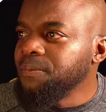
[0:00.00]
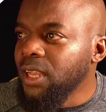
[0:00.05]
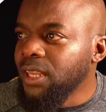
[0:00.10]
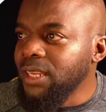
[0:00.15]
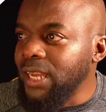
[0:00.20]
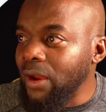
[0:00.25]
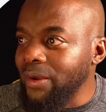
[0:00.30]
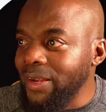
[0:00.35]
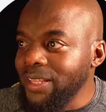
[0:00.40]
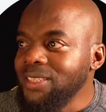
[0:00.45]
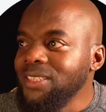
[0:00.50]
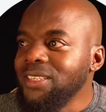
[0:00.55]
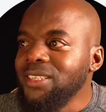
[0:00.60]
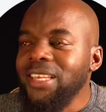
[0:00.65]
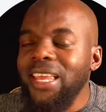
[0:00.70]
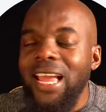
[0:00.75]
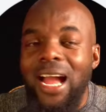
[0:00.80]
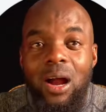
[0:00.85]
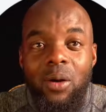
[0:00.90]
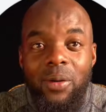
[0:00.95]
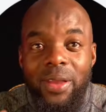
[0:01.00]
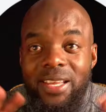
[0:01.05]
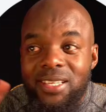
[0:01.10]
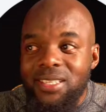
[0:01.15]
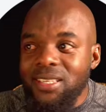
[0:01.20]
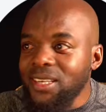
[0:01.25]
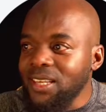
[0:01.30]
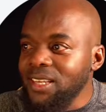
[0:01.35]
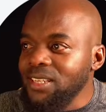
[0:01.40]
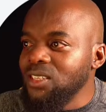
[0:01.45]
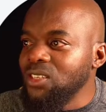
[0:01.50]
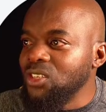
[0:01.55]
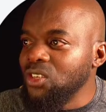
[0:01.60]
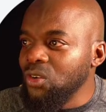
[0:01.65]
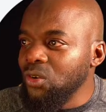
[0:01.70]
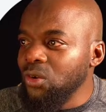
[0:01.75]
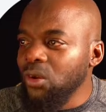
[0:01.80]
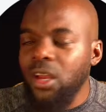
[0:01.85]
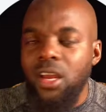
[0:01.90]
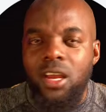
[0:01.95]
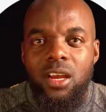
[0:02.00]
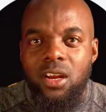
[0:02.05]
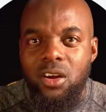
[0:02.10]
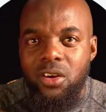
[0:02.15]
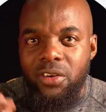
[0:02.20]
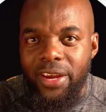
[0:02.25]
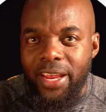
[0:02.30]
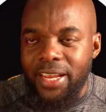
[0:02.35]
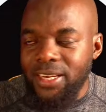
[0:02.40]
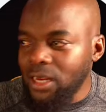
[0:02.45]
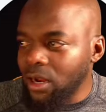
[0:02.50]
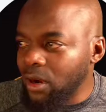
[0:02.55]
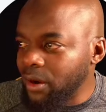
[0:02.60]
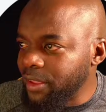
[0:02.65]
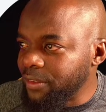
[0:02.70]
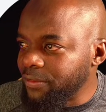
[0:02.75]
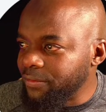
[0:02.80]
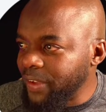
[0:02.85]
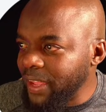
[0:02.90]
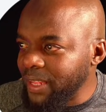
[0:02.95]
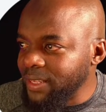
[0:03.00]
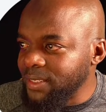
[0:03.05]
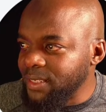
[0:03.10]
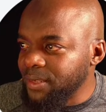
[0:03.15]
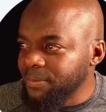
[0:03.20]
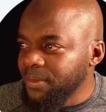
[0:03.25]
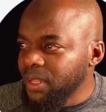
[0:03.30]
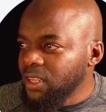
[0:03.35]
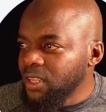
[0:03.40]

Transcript: Now let's see how easy it is to create our event.